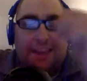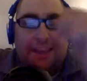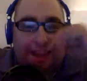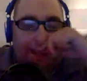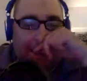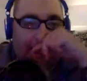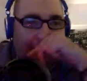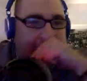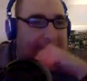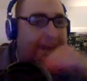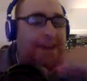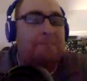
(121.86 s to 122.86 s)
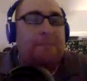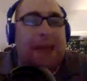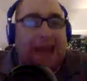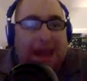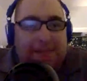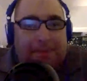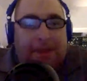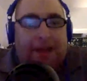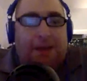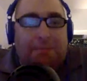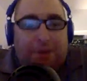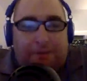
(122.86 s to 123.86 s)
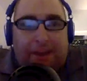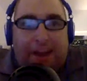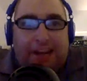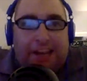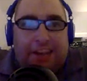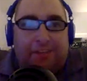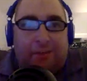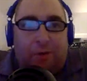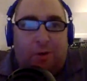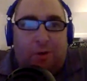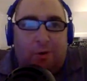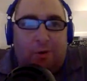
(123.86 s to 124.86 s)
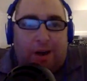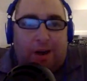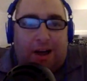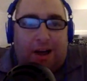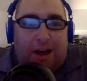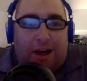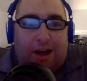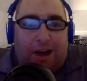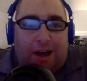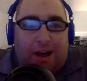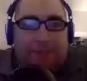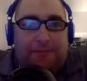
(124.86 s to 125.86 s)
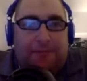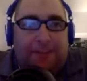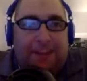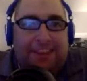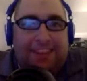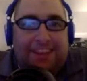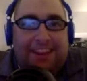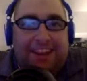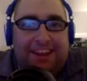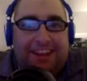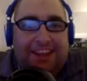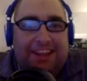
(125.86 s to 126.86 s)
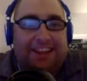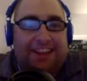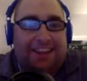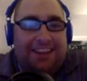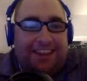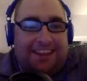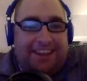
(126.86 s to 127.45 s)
And then Mad Bum providing his own offense in the 5th inning.